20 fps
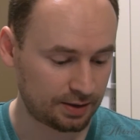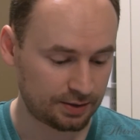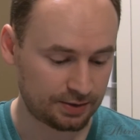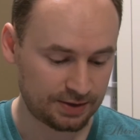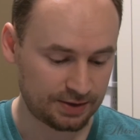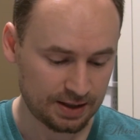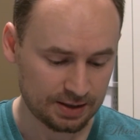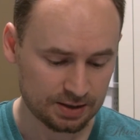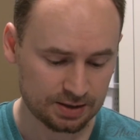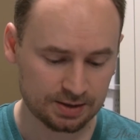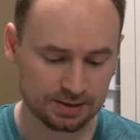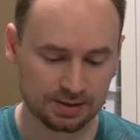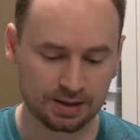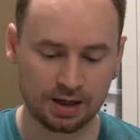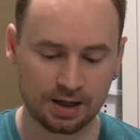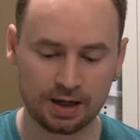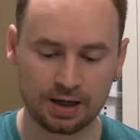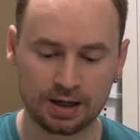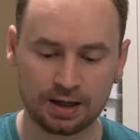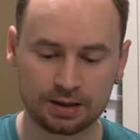this
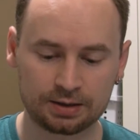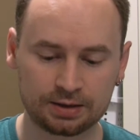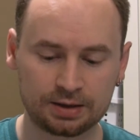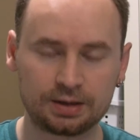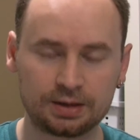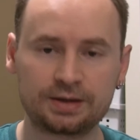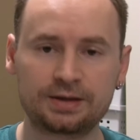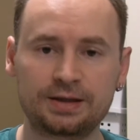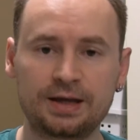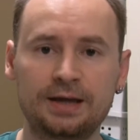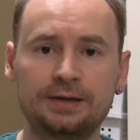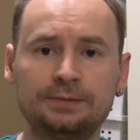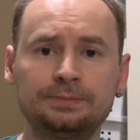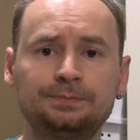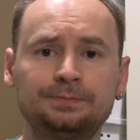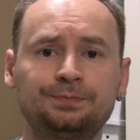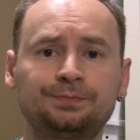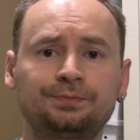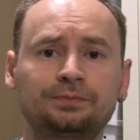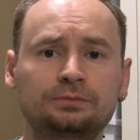little thing
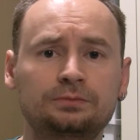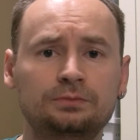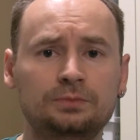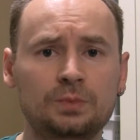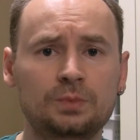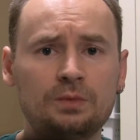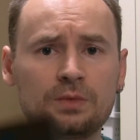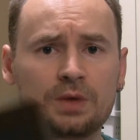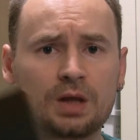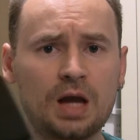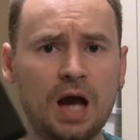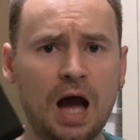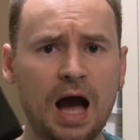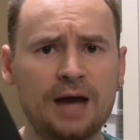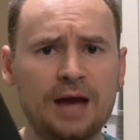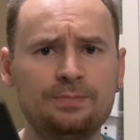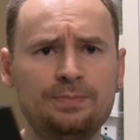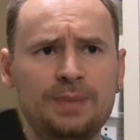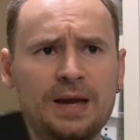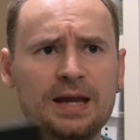
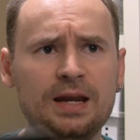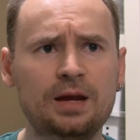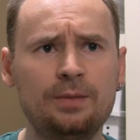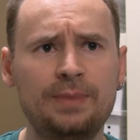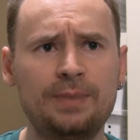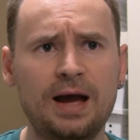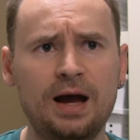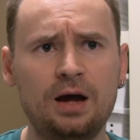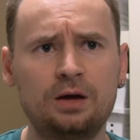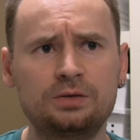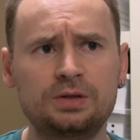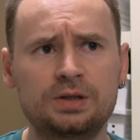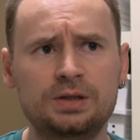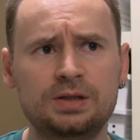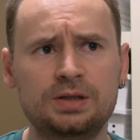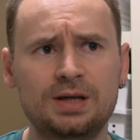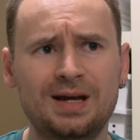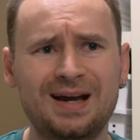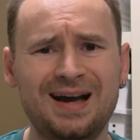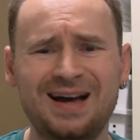I paid
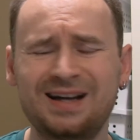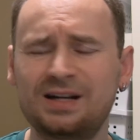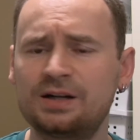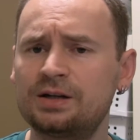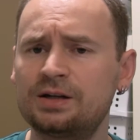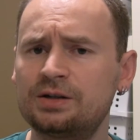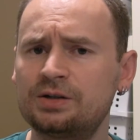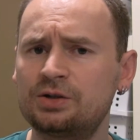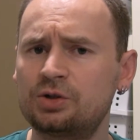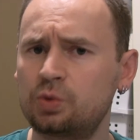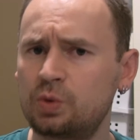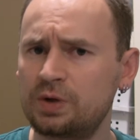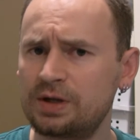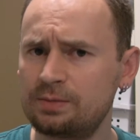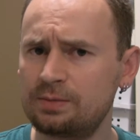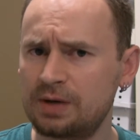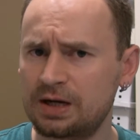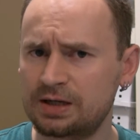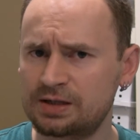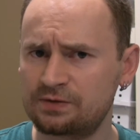about 120
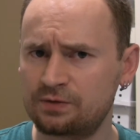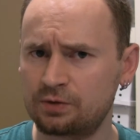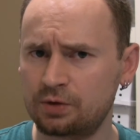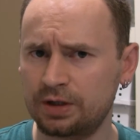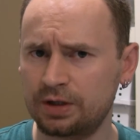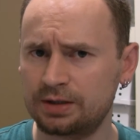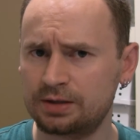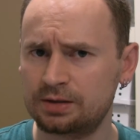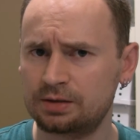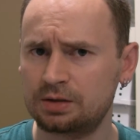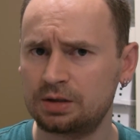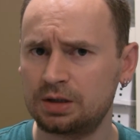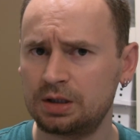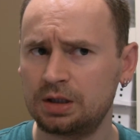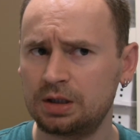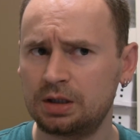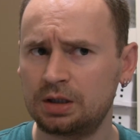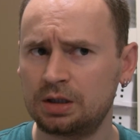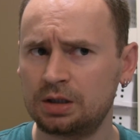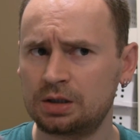bucks for it,
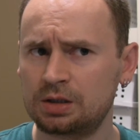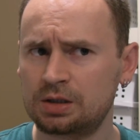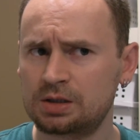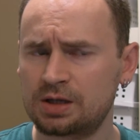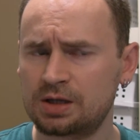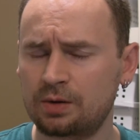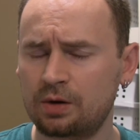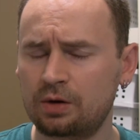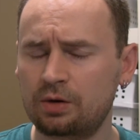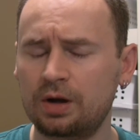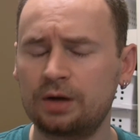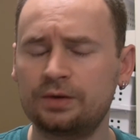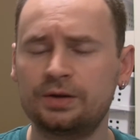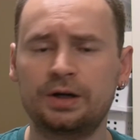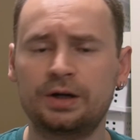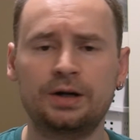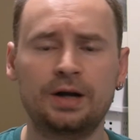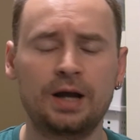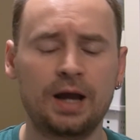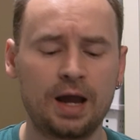somewhere around
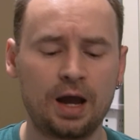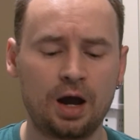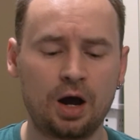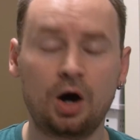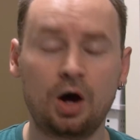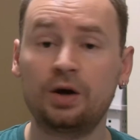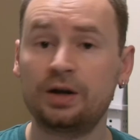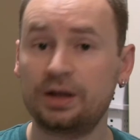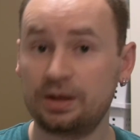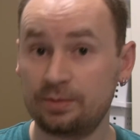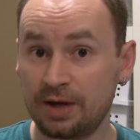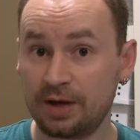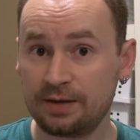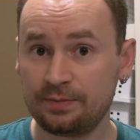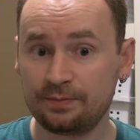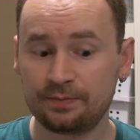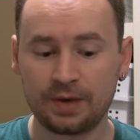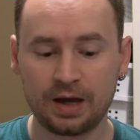there, on eBay.